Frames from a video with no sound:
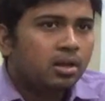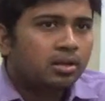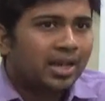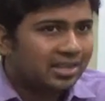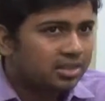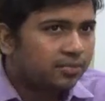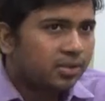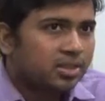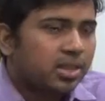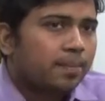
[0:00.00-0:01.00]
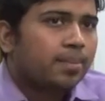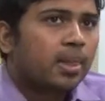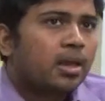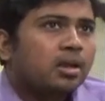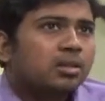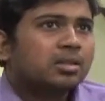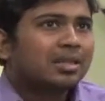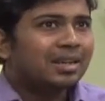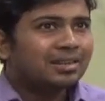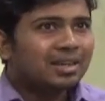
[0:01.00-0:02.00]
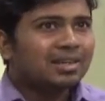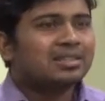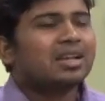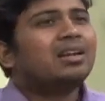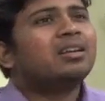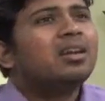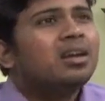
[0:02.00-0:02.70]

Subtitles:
That is the first thing. The second thing is that